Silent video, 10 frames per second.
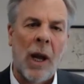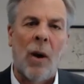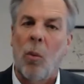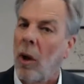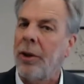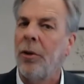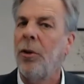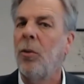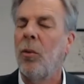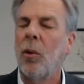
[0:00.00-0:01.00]
Now, what the
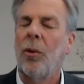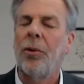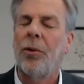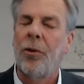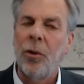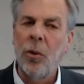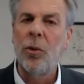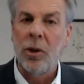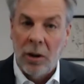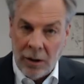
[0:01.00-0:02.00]
new rules
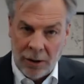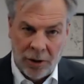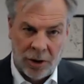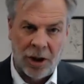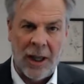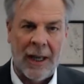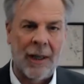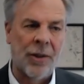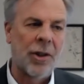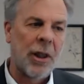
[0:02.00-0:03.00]
do
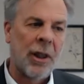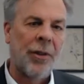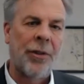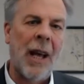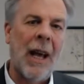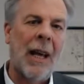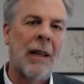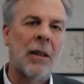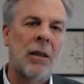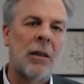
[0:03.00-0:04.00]
change is
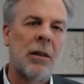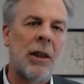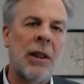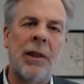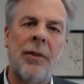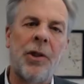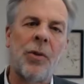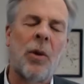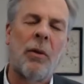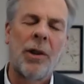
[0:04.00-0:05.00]
that
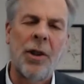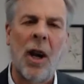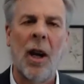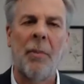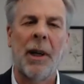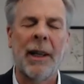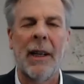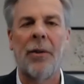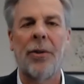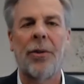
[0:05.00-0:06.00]
individual retirement
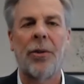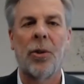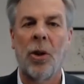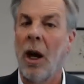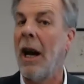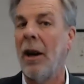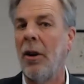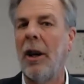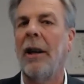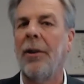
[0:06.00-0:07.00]
accounts, or
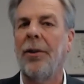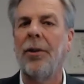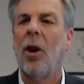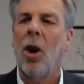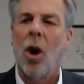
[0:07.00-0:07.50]
IRAs,